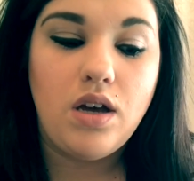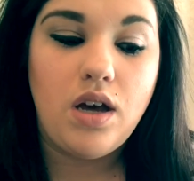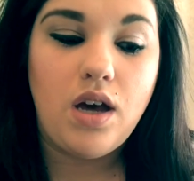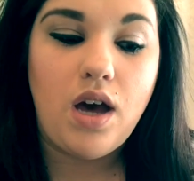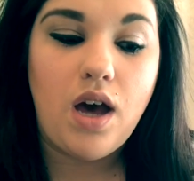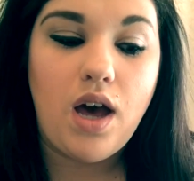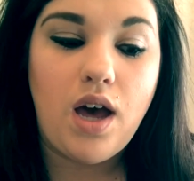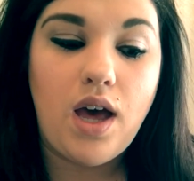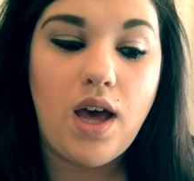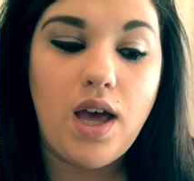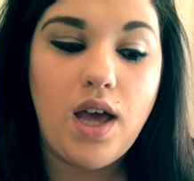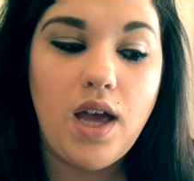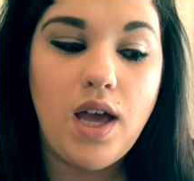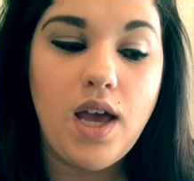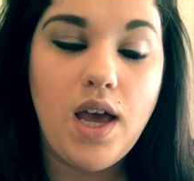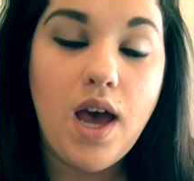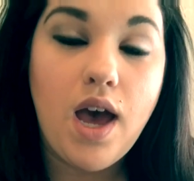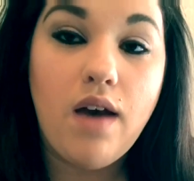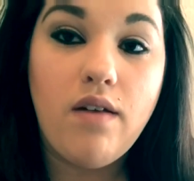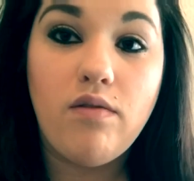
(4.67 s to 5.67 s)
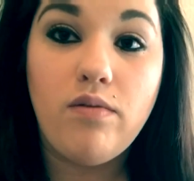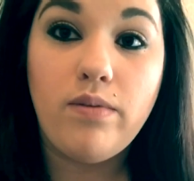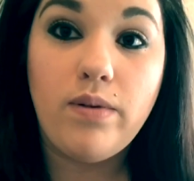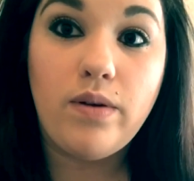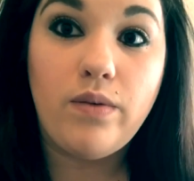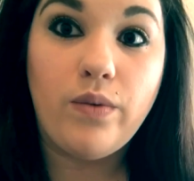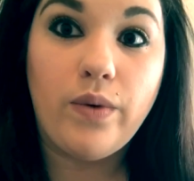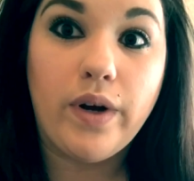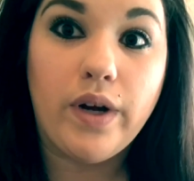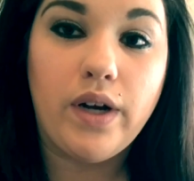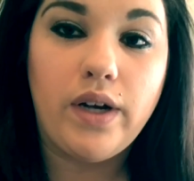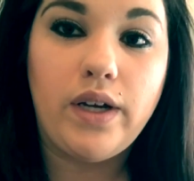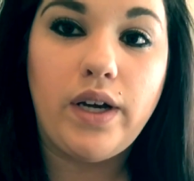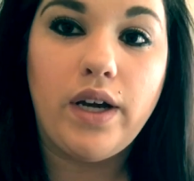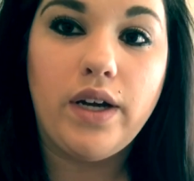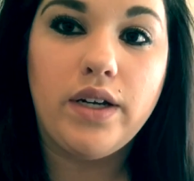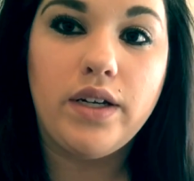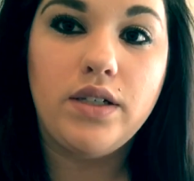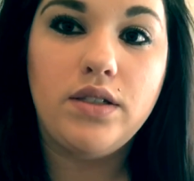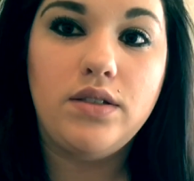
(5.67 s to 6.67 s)
I have been wearing
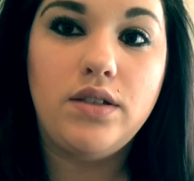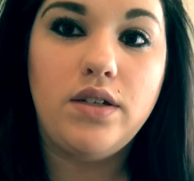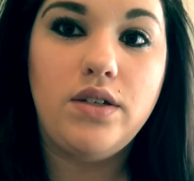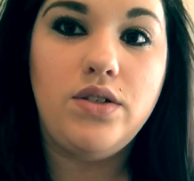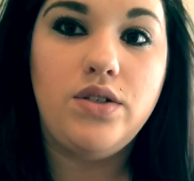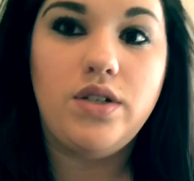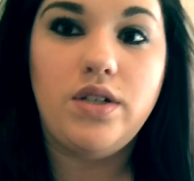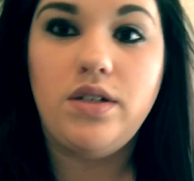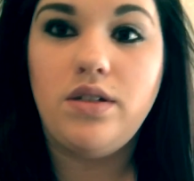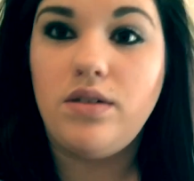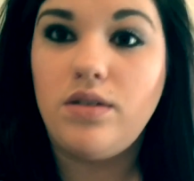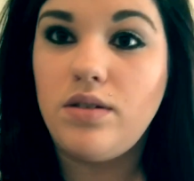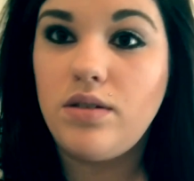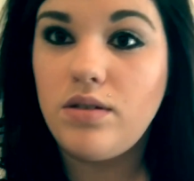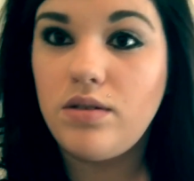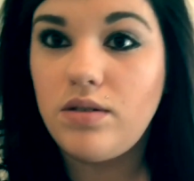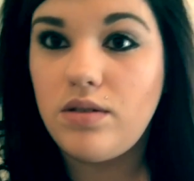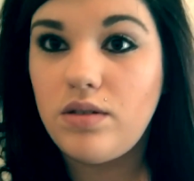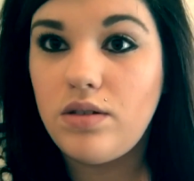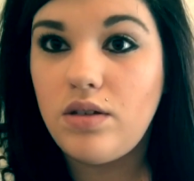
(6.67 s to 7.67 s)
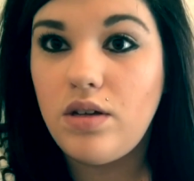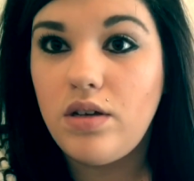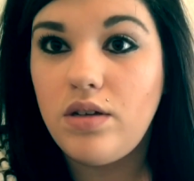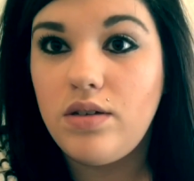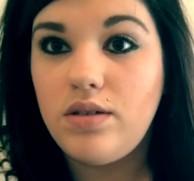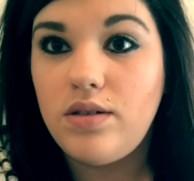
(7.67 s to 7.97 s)
hair extensions